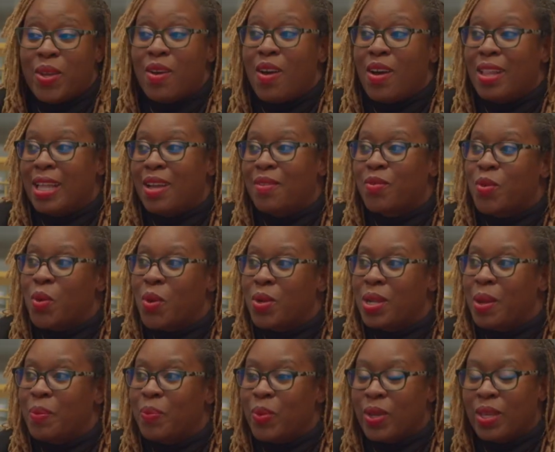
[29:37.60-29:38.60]
all have grown
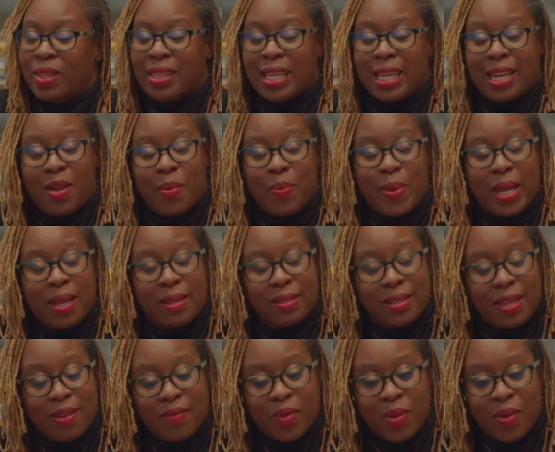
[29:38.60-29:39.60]
up with, that our parents
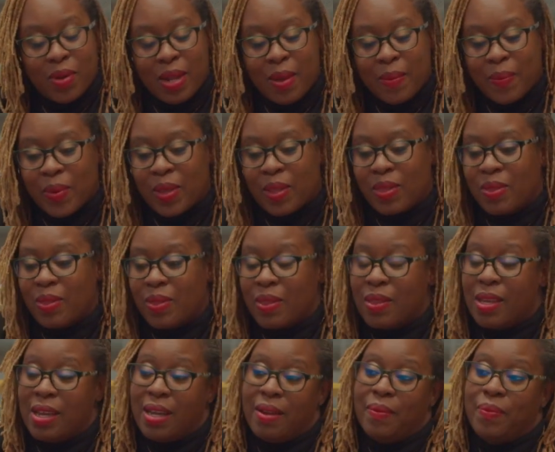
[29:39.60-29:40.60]
have grown up with,
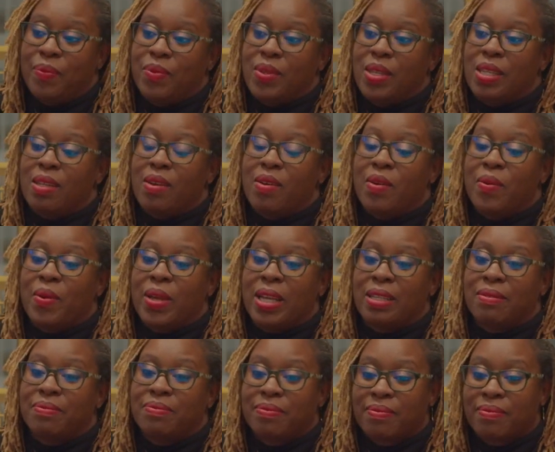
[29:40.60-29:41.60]

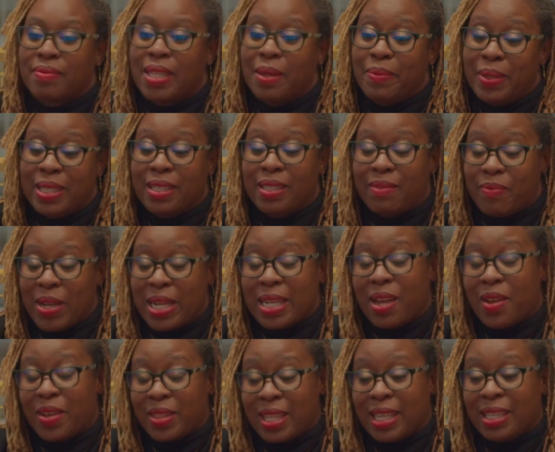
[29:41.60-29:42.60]
and I mean, right
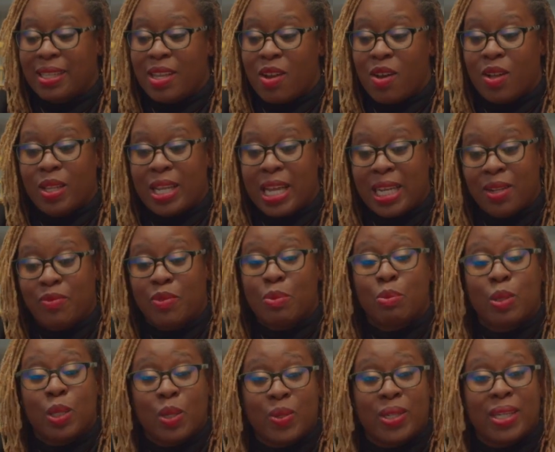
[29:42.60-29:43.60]
now I think they're all kind of
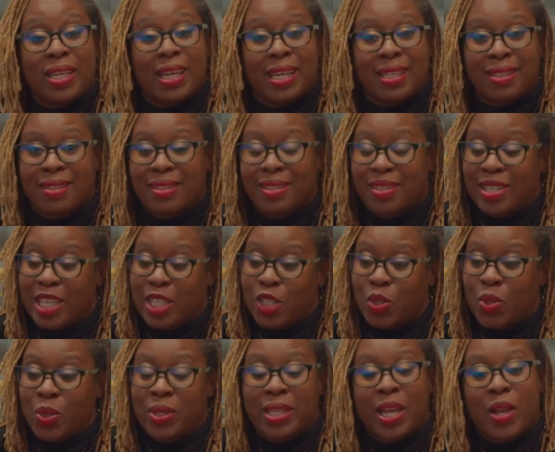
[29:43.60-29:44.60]
imploding and they're
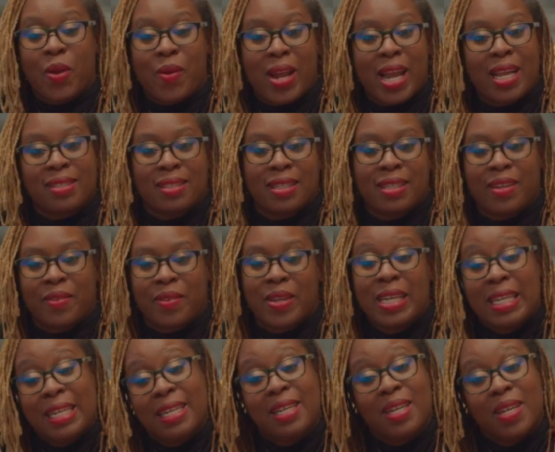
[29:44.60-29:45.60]
showing their cracks, and
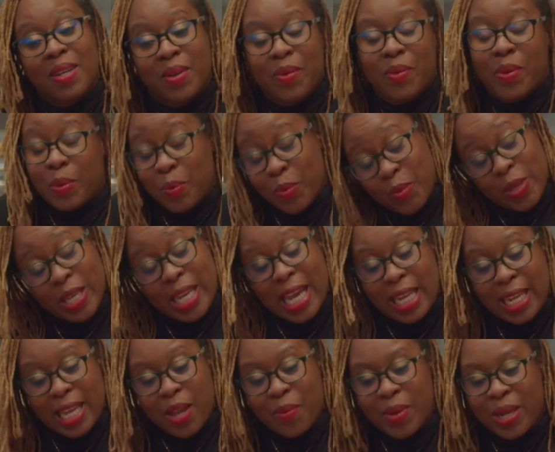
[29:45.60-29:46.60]
we got
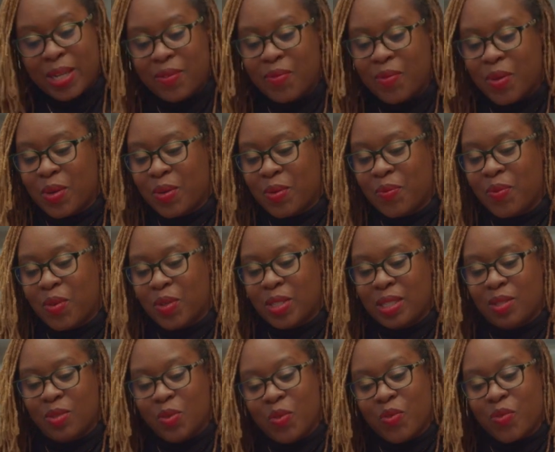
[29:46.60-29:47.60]
to get ready for the
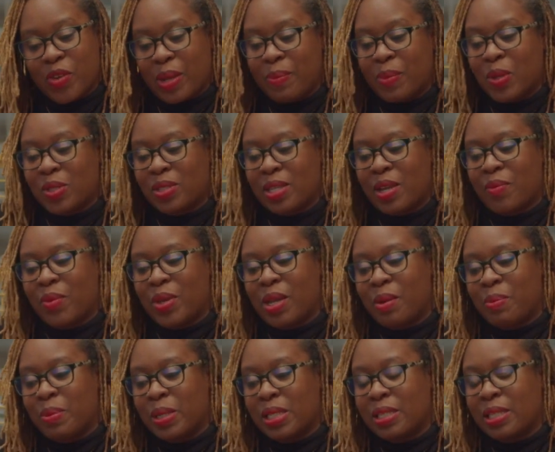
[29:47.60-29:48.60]
new frameworks that we
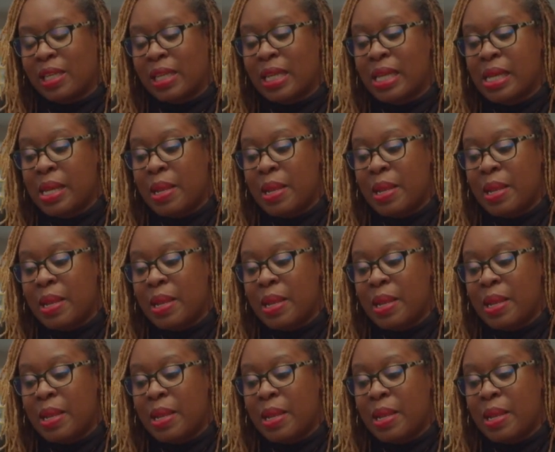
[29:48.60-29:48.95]
are building.